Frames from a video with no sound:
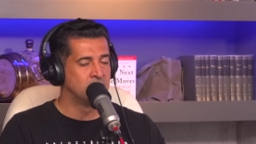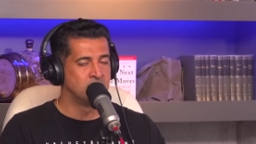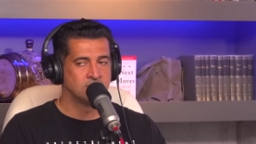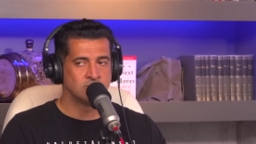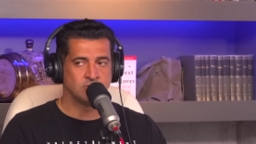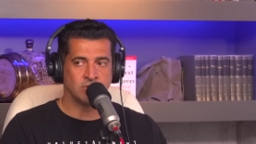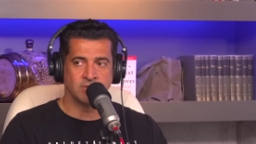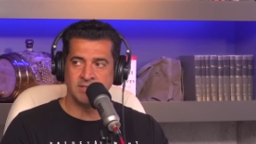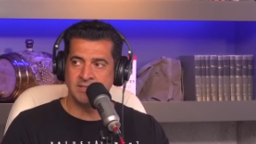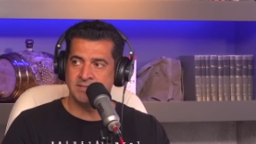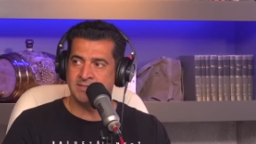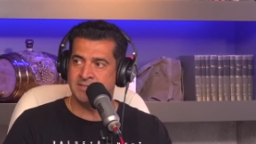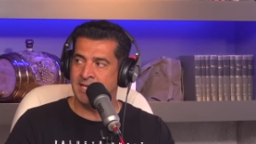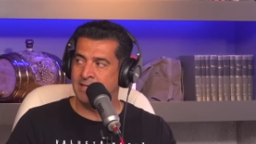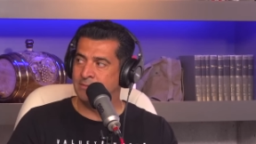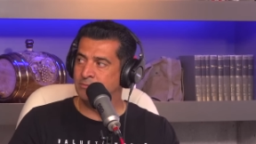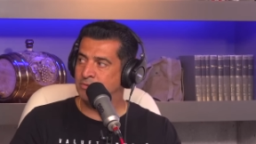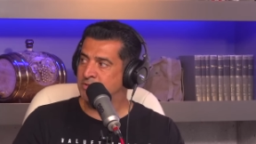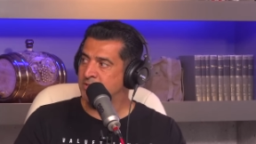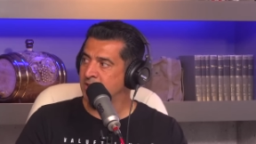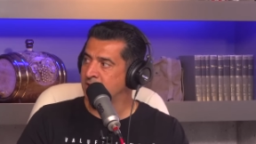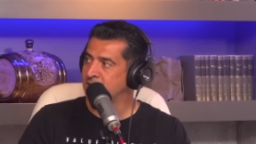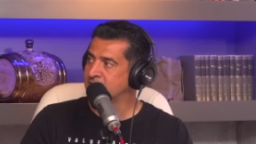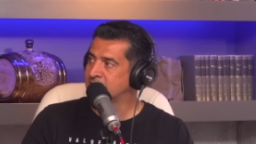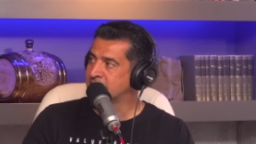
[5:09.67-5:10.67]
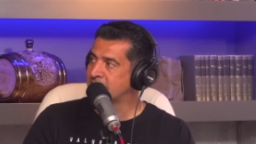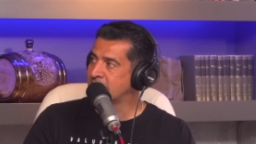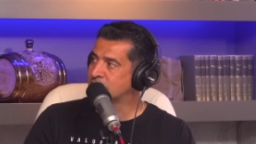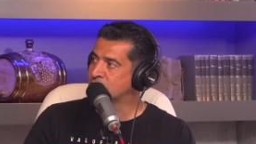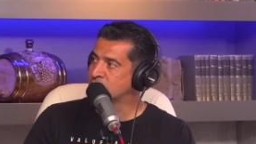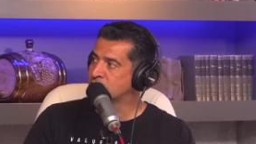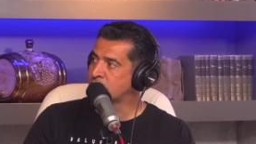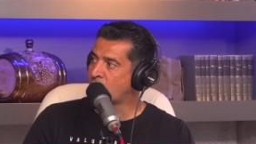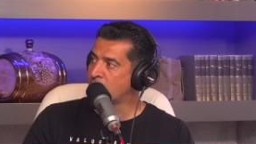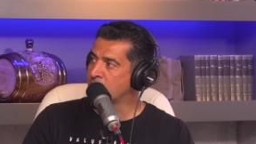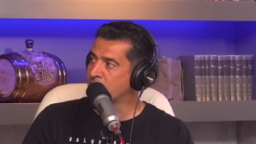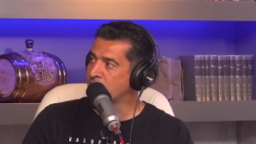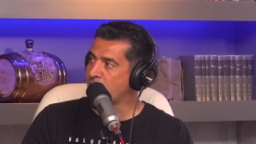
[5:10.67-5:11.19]
So these same cities that
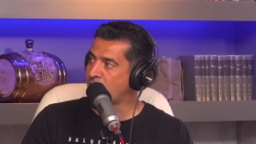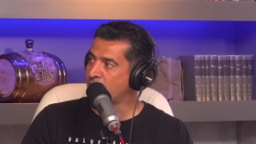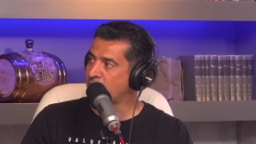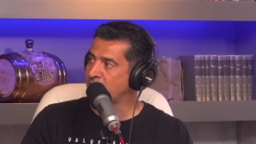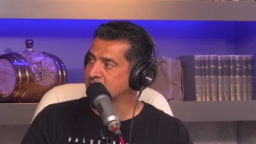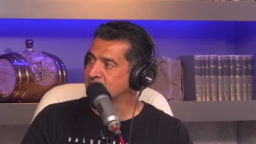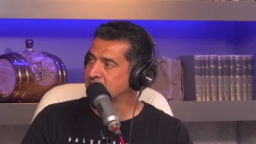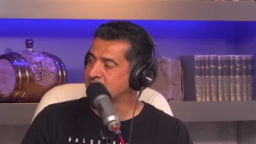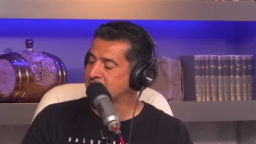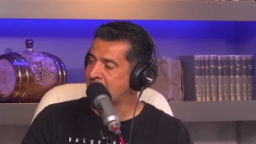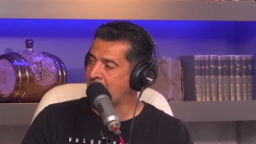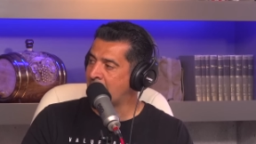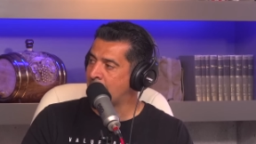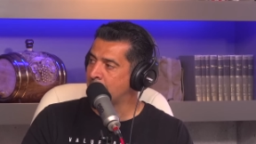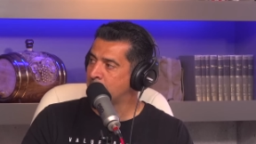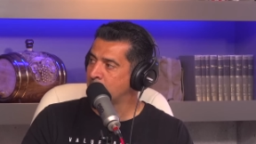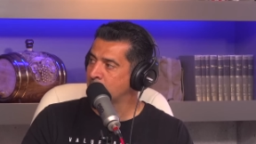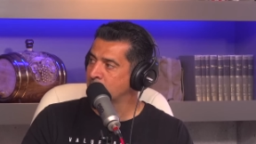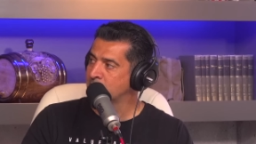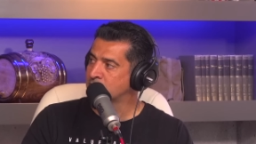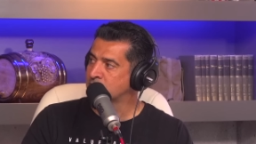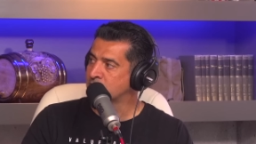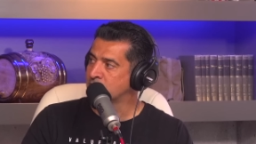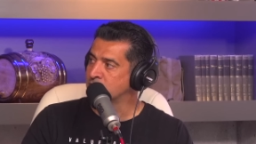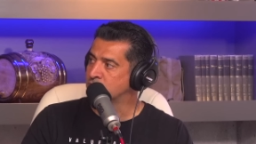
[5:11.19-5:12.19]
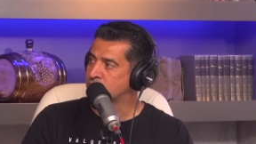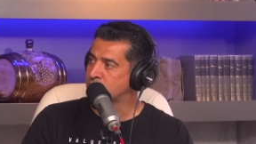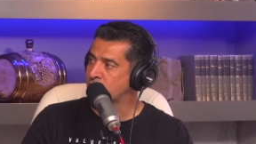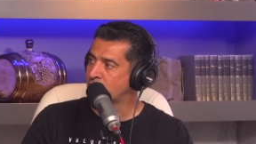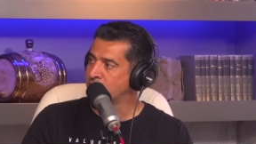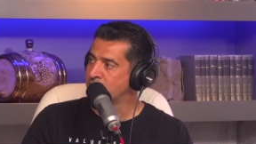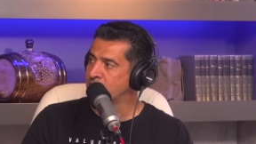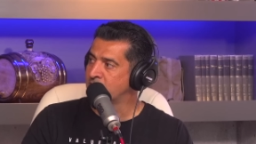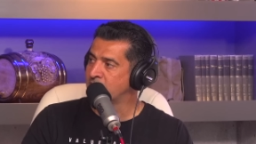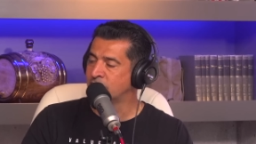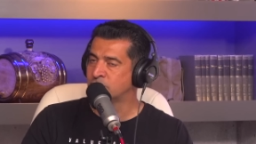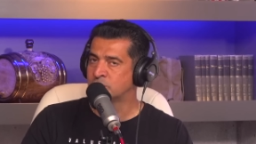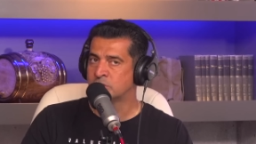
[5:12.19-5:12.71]
started off as capitalist
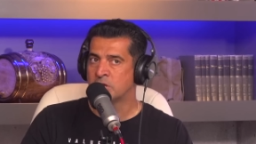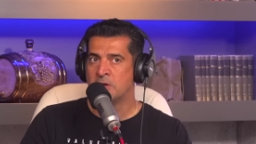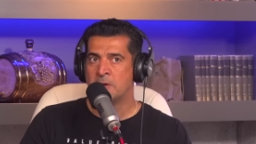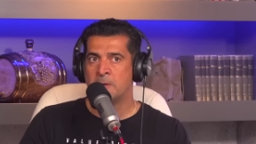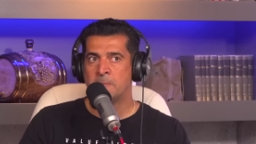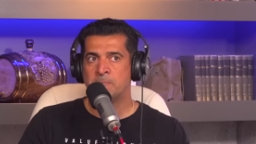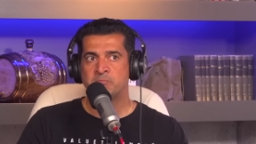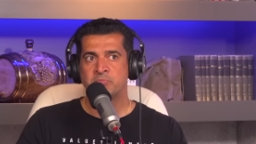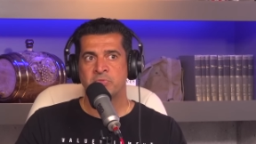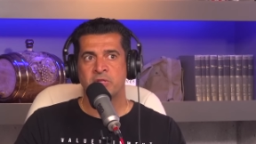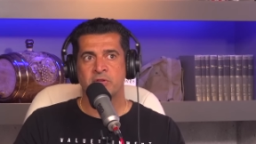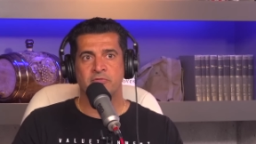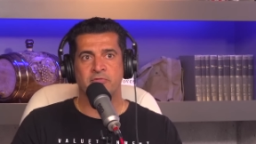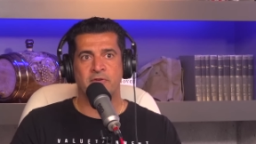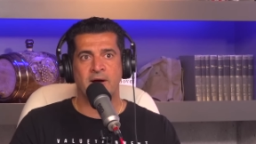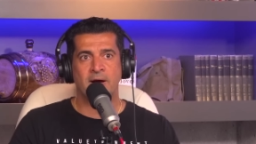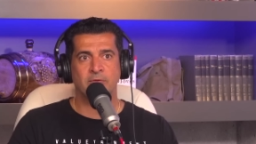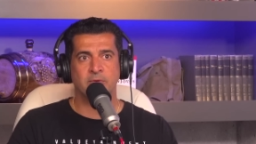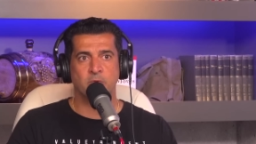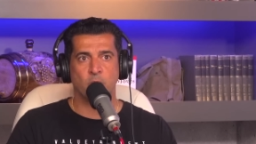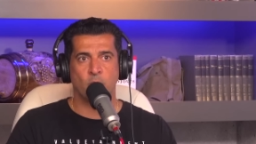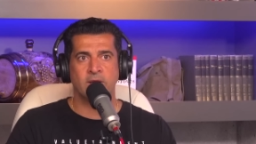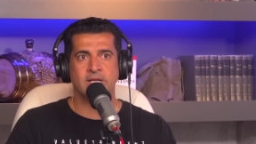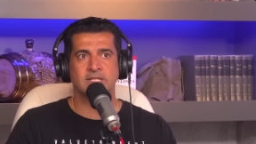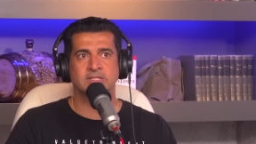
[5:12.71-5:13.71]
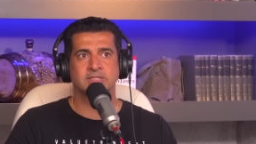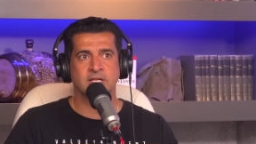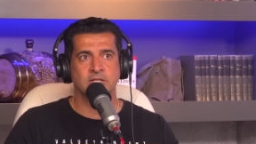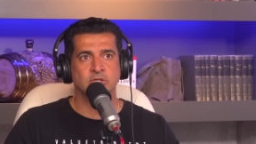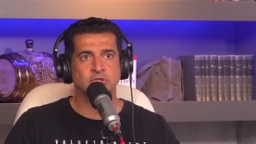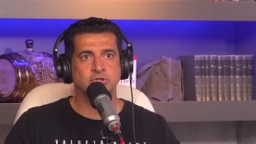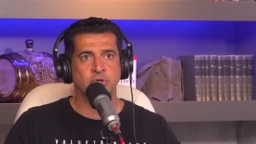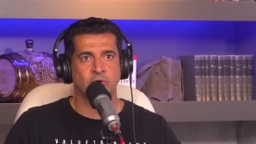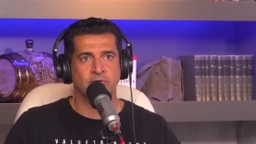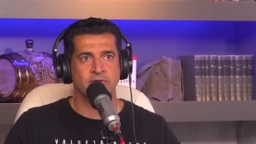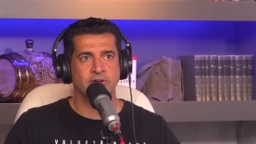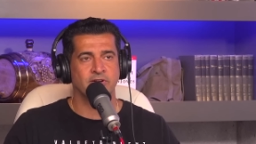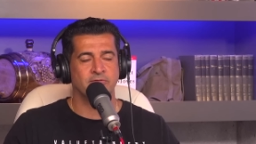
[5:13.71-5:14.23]
conservatives found, what is
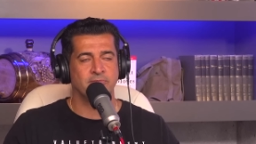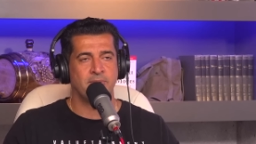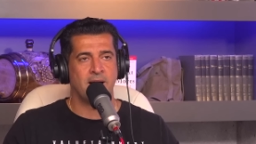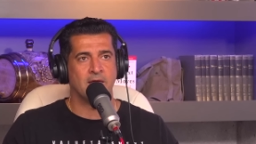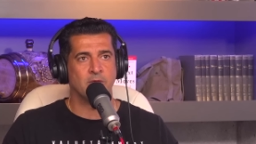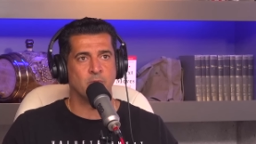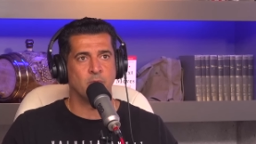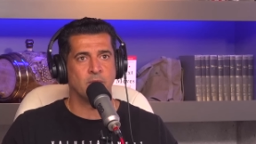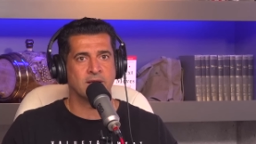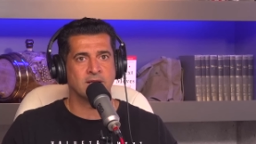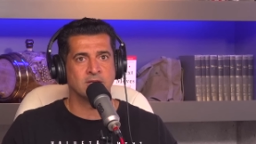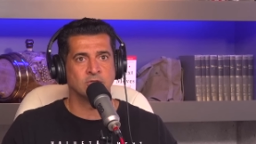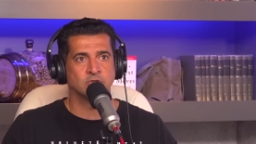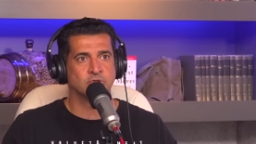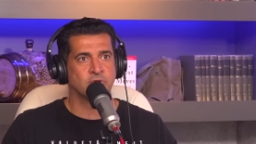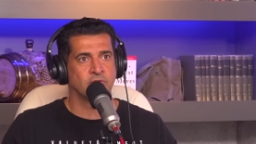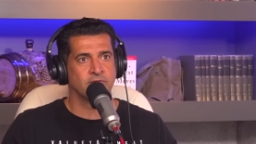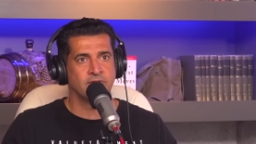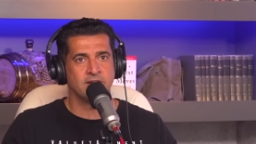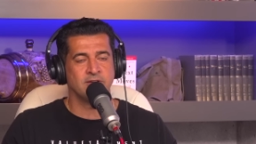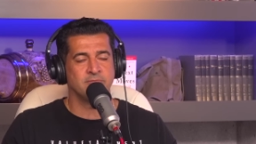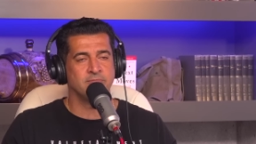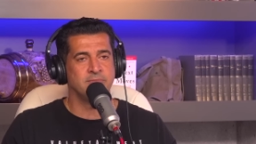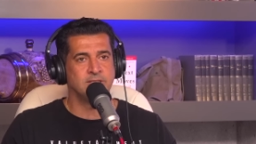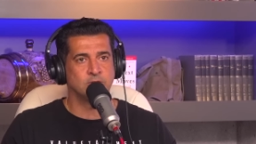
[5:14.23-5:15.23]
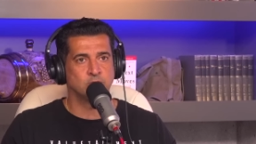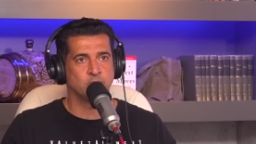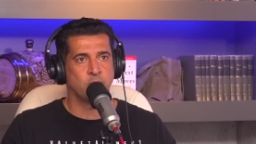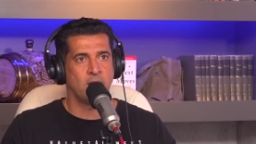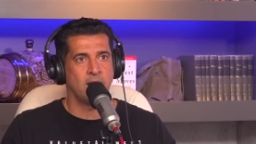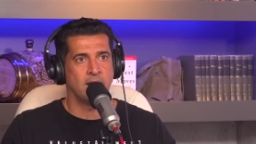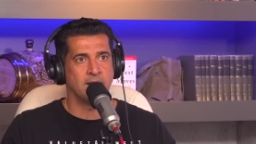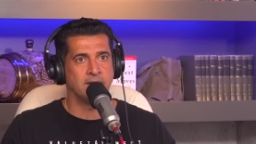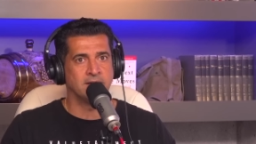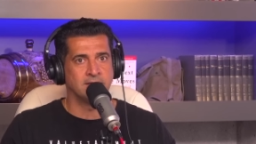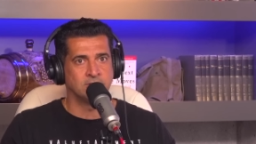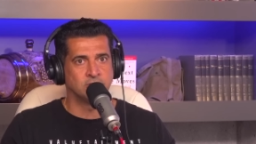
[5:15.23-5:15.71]
conservative, by the way? Conservative means what?